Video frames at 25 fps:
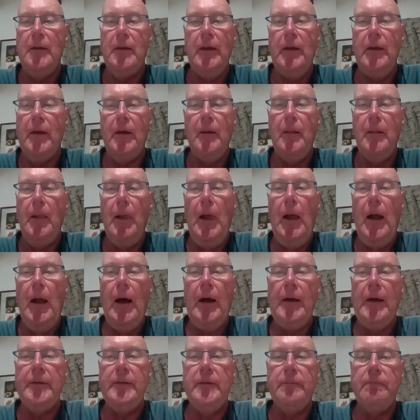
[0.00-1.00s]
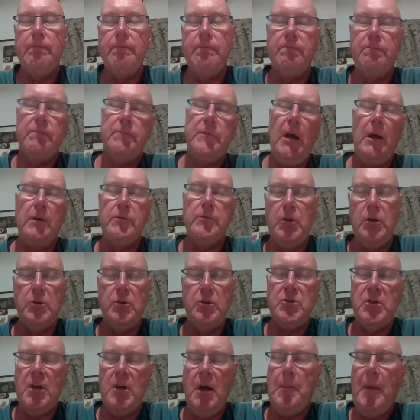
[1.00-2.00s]
Yeah, I don't
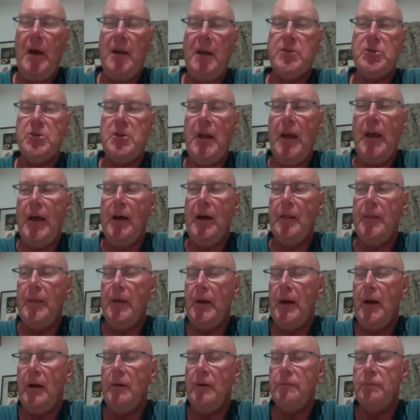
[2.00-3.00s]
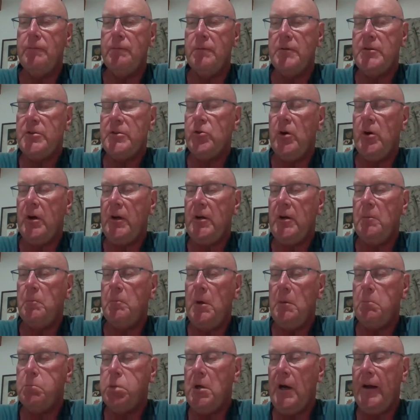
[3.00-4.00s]
do so much now that I've restricted
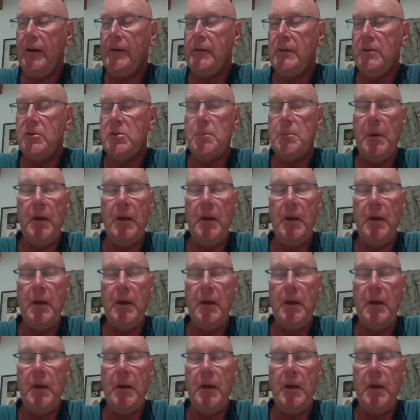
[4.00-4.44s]
my practice,